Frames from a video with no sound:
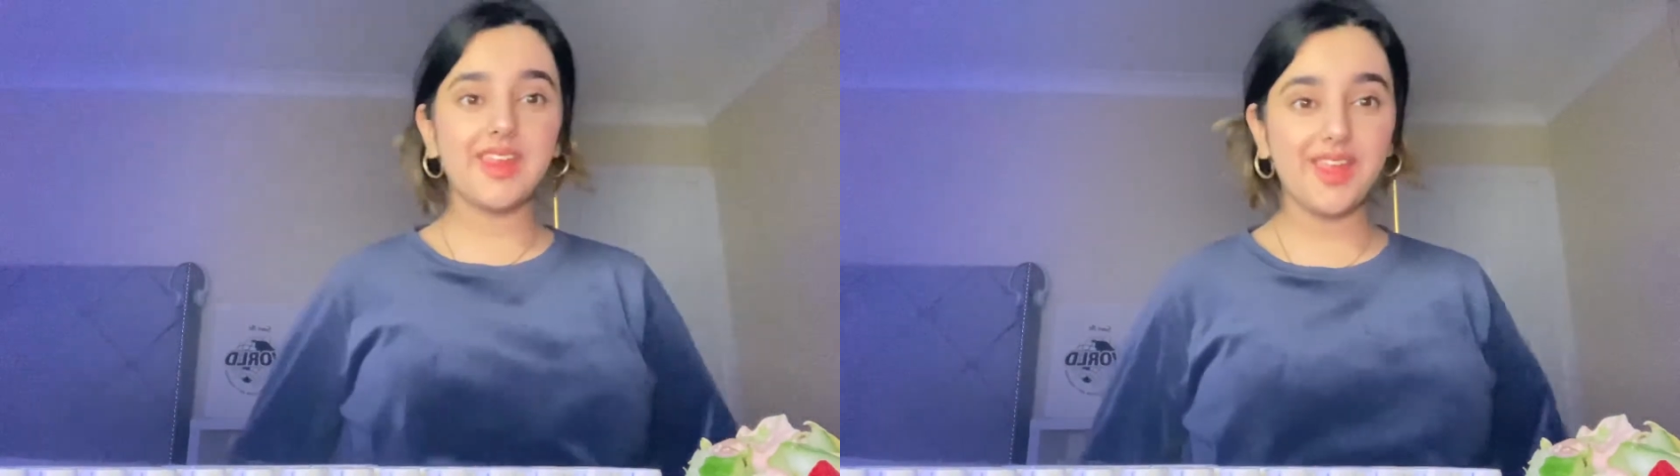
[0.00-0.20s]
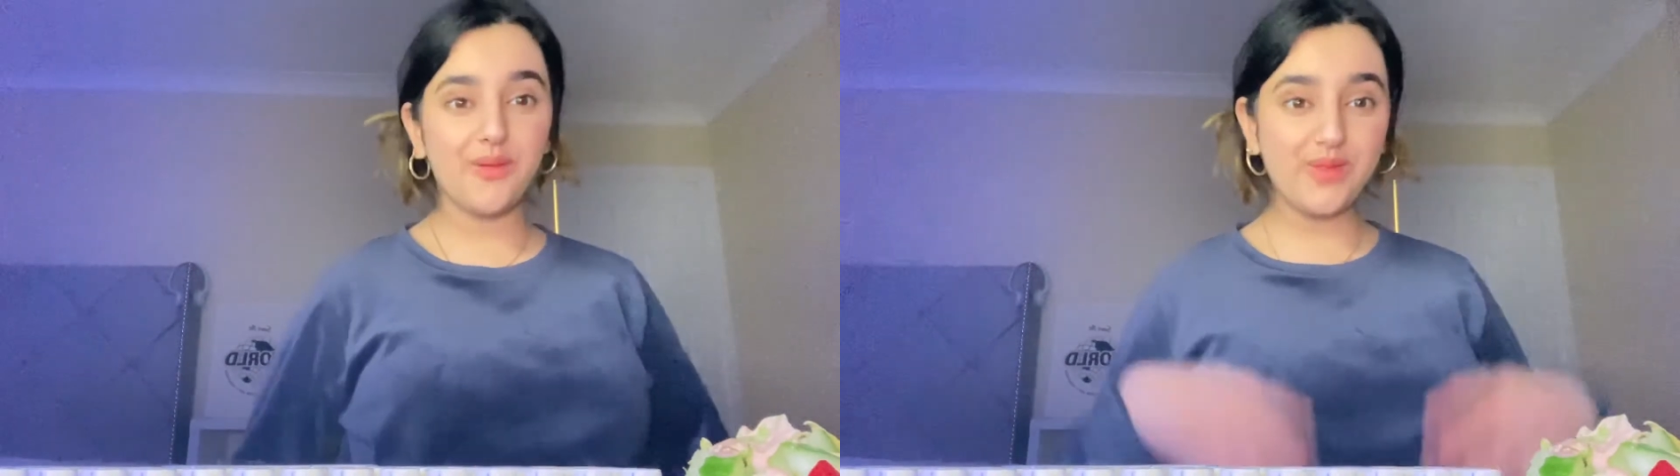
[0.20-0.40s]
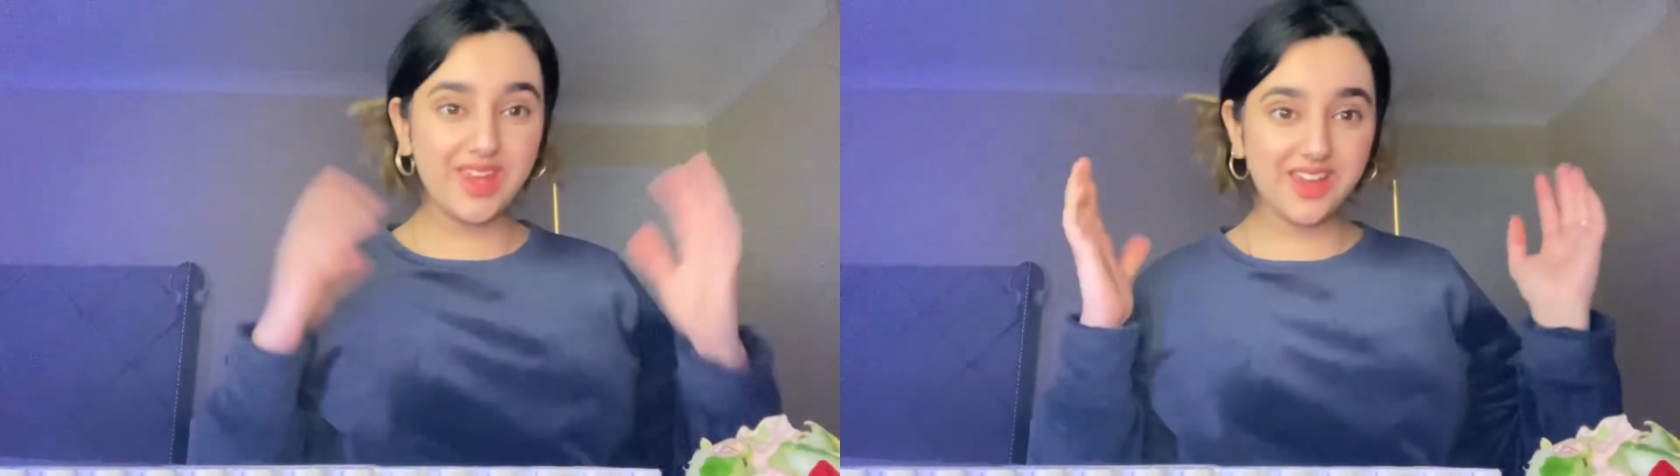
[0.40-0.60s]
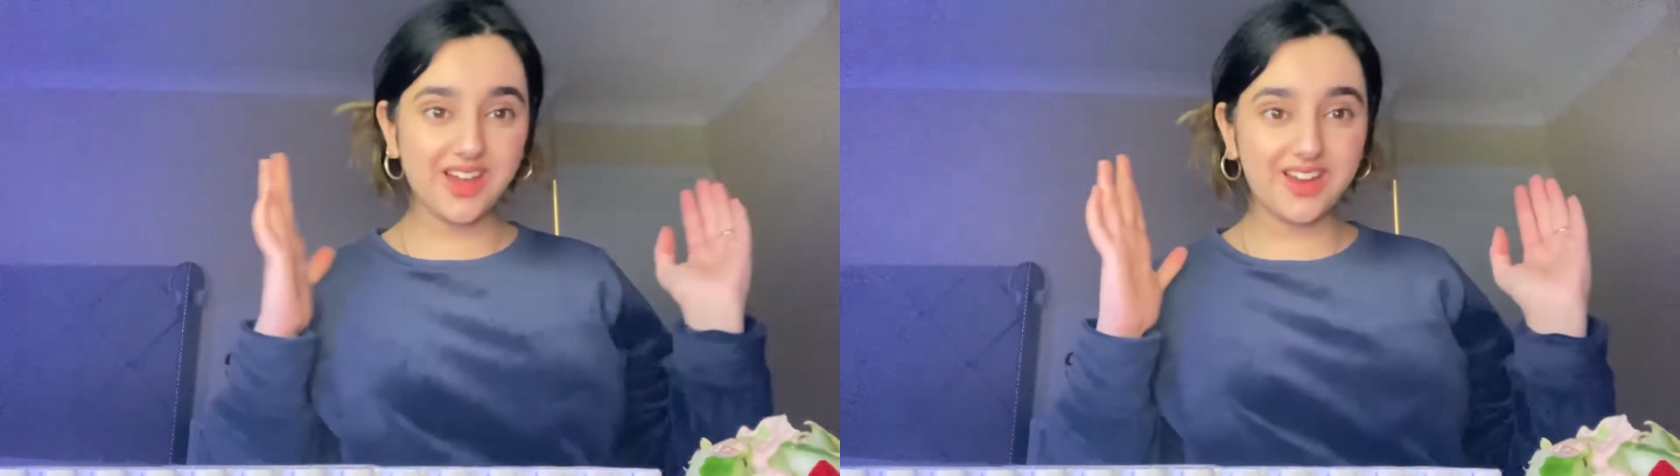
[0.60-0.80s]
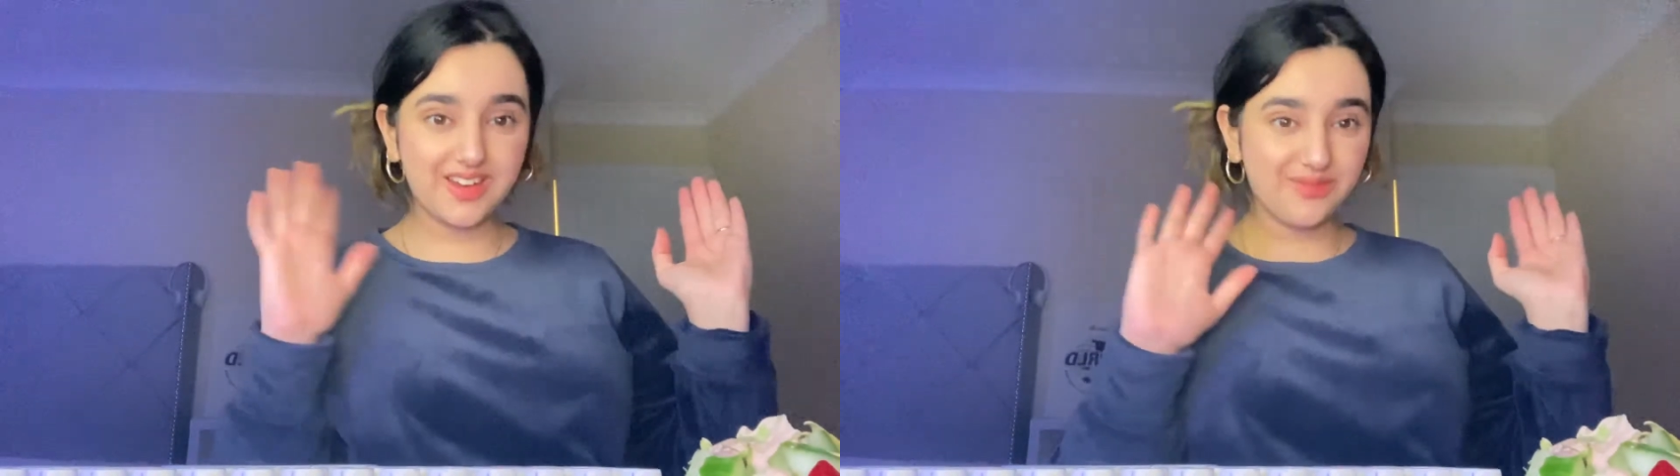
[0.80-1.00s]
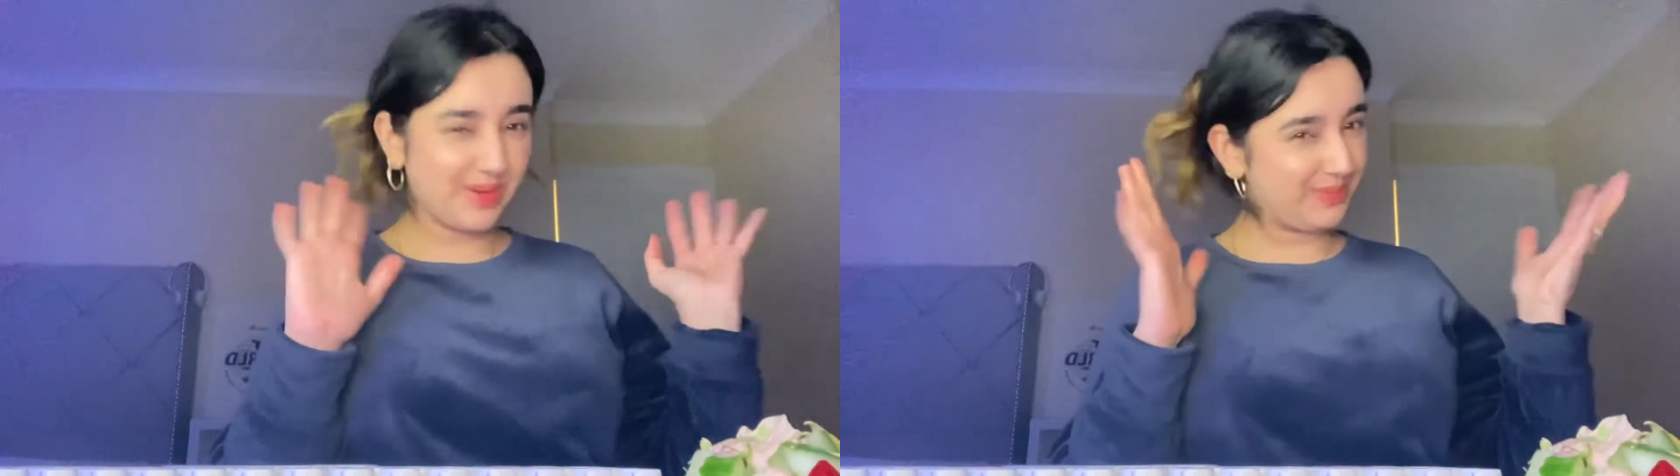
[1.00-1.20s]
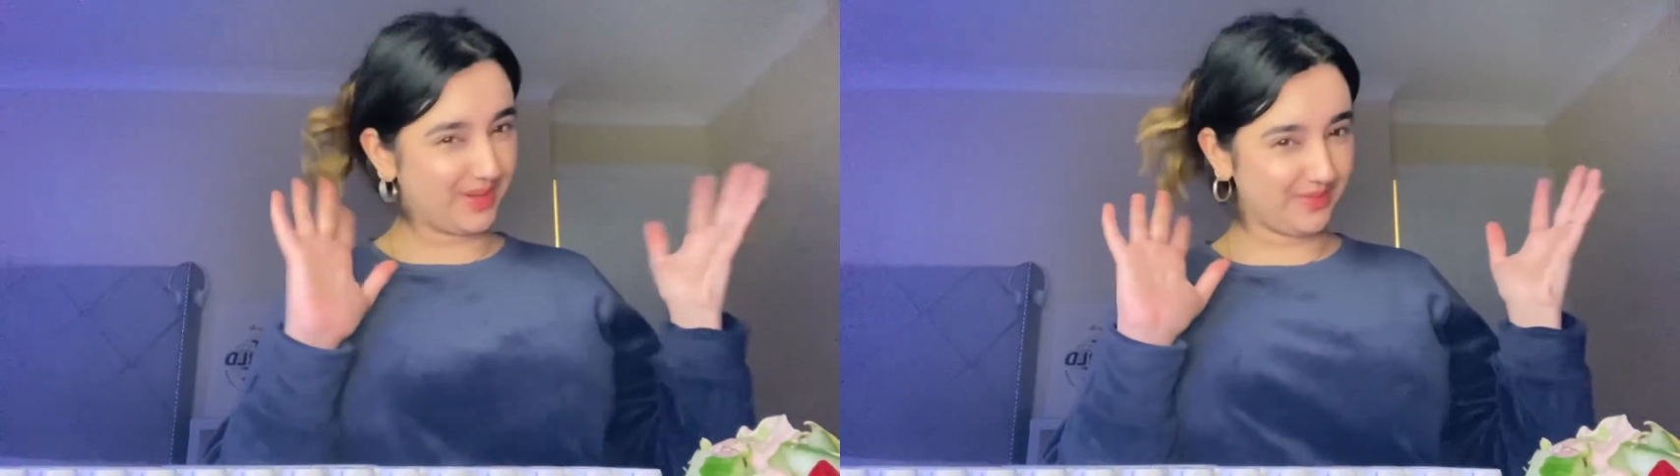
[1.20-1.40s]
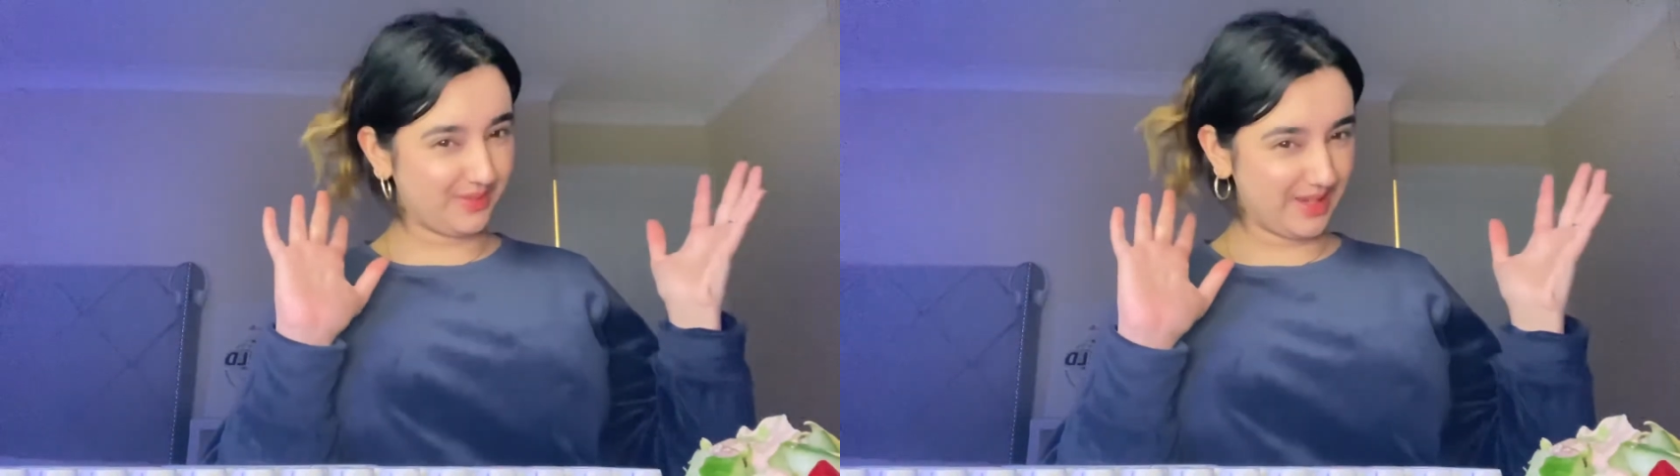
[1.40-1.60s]
We are in my
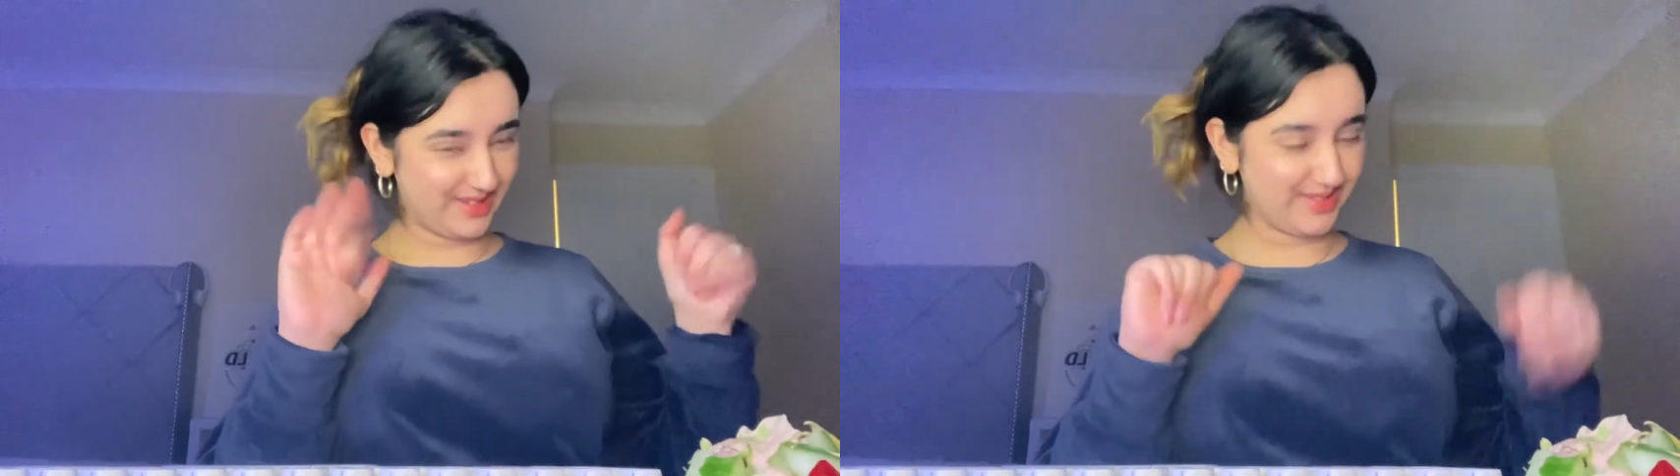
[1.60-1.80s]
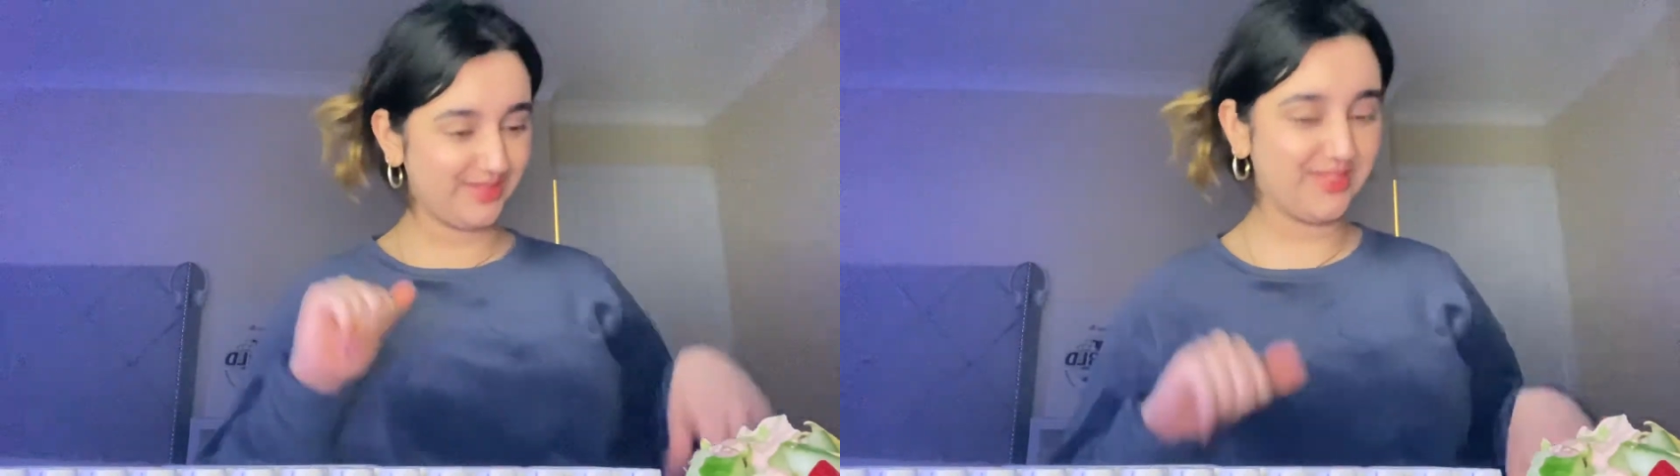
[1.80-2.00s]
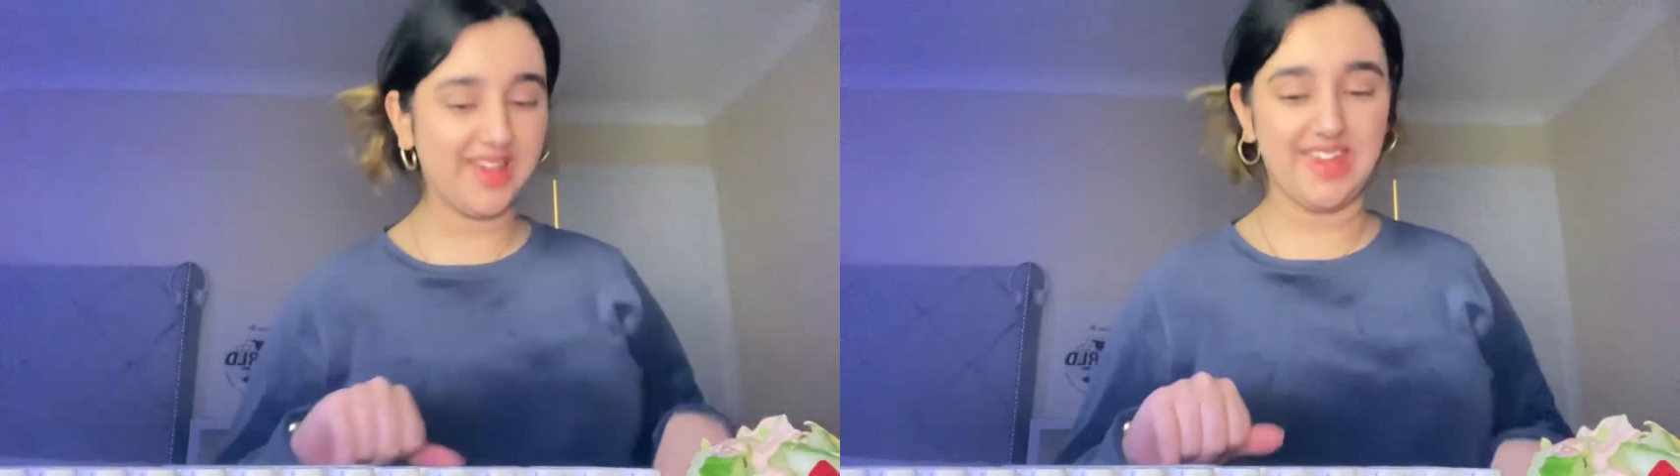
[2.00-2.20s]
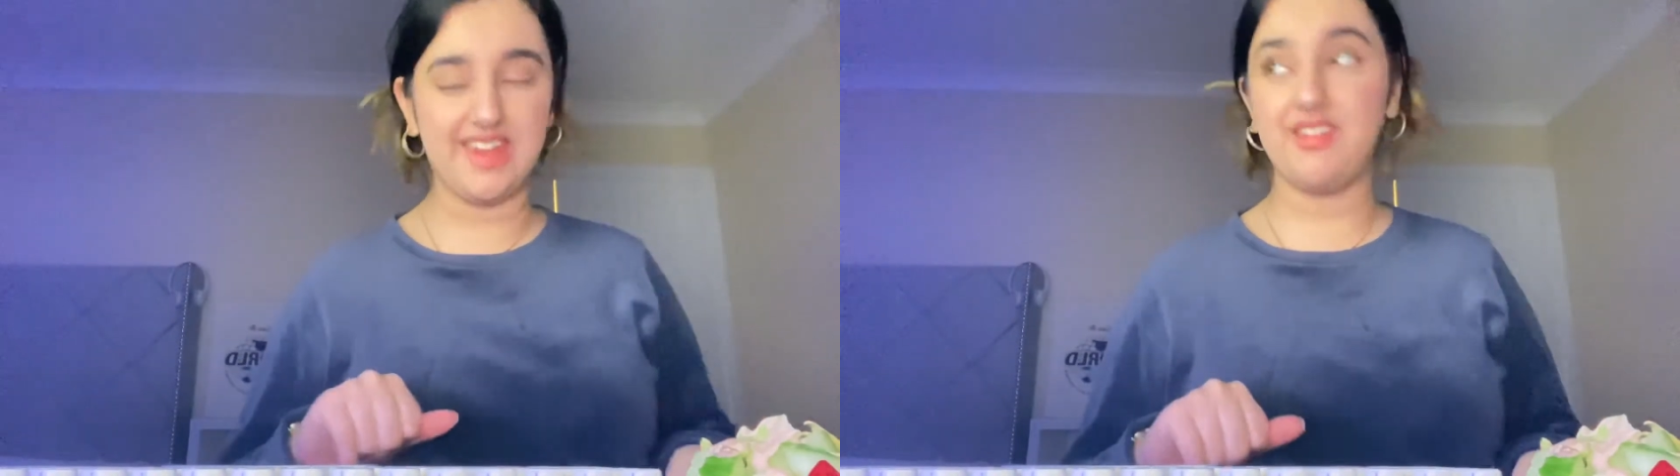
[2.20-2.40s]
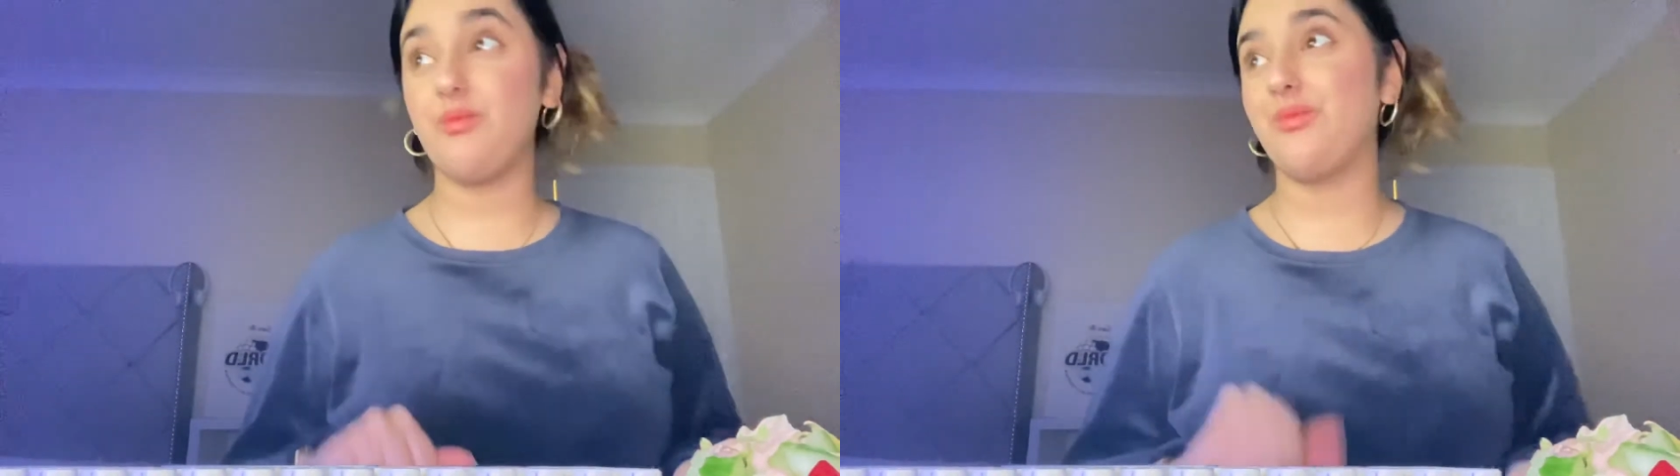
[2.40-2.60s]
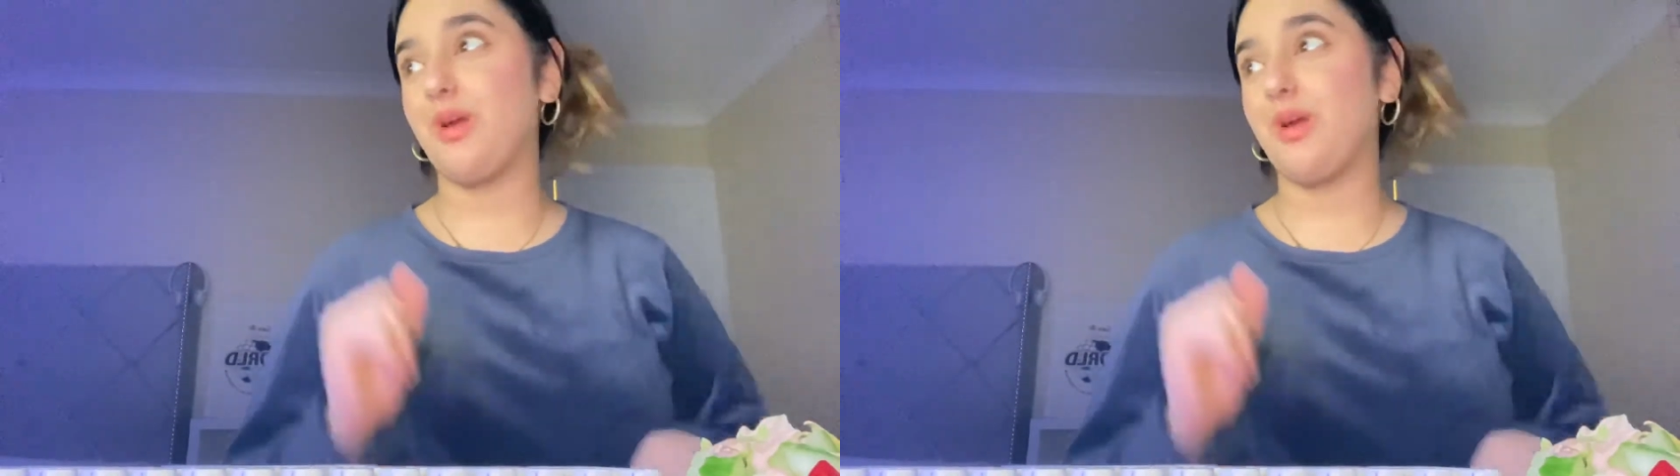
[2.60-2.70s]
beautiful bedroom and